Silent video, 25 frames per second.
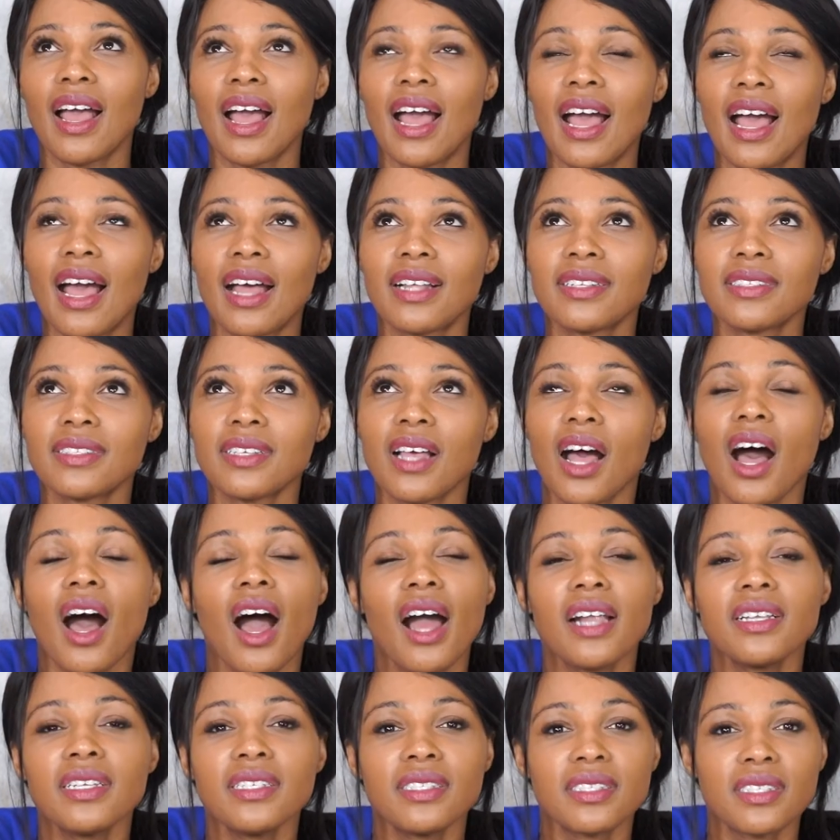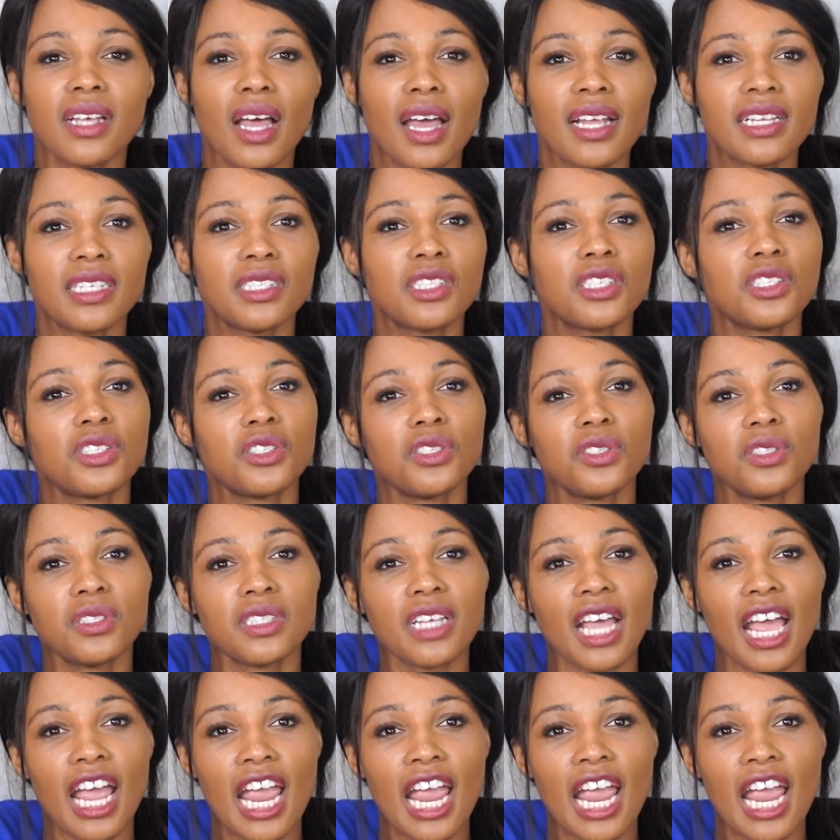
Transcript: And I decided to use